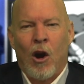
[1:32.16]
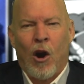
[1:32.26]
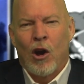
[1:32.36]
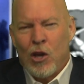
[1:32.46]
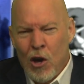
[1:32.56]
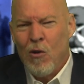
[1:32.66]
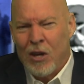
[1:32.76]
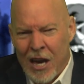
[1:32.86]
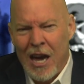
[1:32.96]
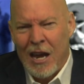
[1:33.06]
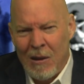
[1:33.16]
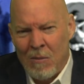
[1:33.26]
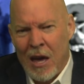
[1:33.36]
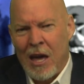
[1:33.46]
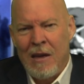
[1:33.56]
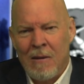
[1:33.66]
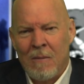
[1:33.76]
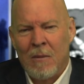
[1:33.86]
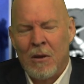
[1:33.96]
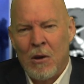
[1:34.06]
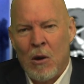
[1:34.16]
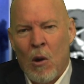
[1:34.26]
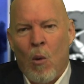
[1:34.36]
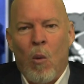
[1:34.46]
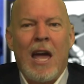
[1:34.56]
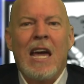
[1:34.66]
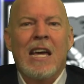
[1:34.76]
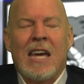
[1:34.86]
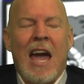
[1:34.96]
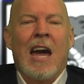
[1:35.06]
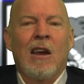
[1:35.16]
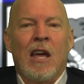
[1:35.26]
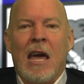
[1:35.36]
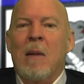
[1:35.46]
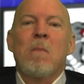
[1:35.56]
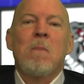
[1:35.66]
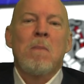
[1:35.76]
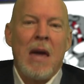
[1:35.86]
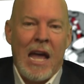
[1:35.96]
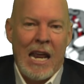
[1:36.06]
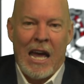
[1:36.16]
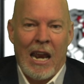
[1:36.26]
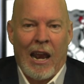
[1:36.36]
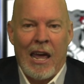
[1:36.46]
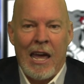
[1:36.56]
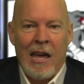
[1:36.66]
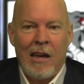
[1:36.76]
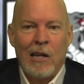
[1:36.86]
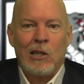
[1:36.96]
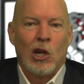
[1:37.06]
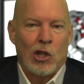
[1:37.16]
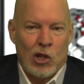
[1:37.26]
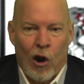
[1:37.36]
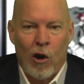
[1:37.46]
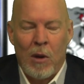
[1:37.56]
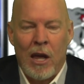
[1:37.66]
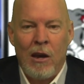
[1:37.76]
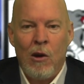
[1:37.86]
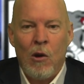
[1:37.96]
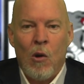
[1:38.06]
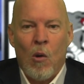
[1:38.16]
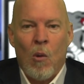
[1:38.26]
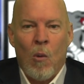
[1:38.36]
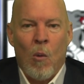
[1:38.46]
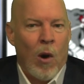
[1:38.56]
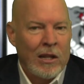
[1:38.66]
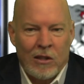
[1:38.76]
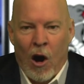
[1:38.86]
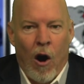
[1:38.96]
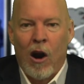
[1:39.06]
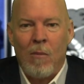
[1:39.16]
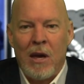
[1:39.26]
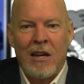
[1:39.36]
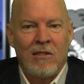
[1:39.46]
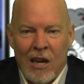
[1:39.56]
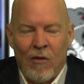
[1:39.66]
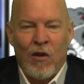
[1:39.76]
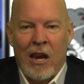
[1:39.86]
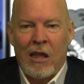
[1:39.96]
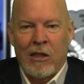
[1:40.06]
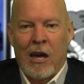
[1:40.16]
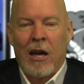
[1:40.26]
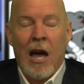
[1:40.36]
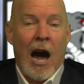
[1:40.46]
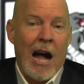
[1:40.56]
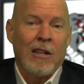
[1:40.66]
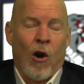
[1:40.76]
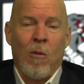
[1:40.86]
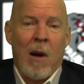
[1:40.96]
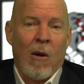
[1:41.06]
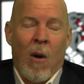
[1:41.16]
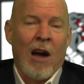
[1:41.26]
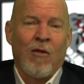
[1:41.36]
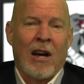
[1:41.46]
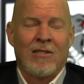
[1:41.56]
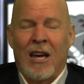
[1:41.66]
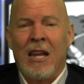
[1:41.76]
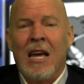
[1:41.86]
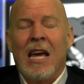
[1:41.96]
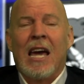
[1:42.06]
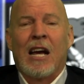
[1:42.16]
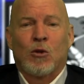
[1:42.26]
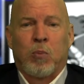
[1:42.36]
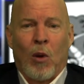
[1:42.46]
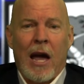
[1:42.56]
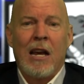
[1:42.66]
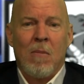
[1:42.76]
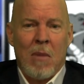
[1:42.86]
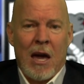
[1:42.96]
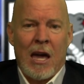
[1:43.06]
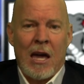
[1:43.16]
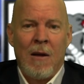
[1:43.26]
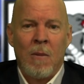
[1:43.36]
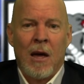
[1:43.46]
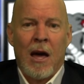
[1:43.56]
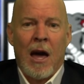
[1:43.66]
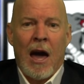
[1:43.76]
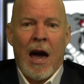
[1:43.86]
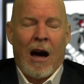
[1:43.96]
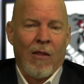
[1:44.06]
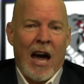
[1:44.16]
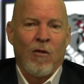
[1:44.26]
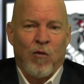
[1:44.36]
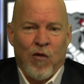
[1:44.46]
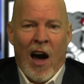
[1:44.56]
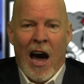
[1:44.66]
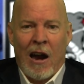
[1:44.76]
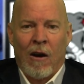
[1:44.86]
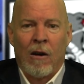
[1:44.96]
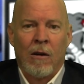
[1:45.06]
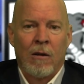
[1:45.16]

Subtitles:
Are you kidding me? We can't immediately determine what the harm is, if anything. I told my wife, I said, explain to me how that fire